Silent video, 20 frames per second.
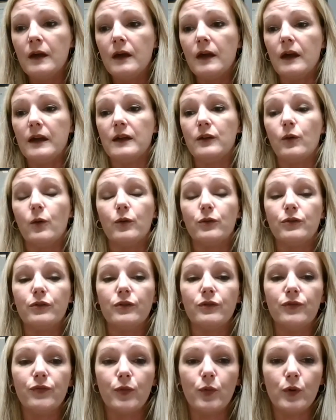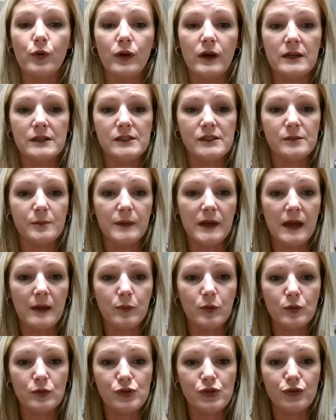In order for us to be
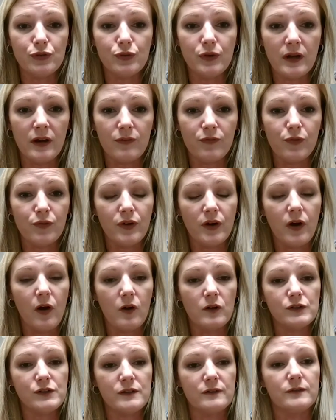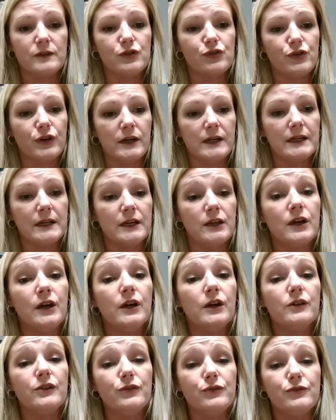able to cover the cost of the training,
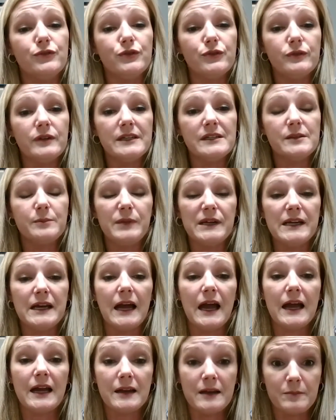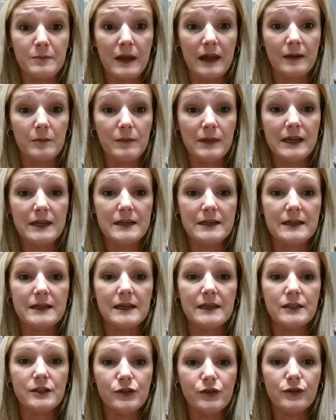you do need to be admitted
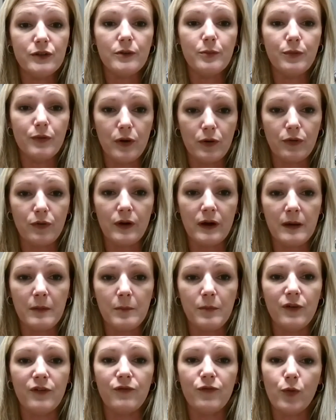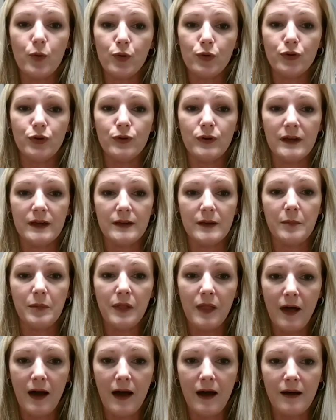into the program before you can
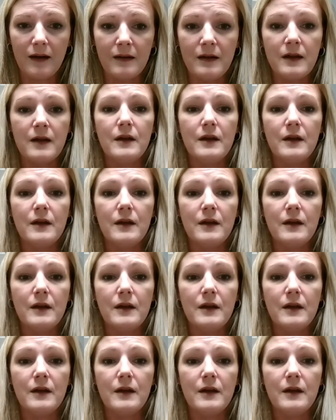apply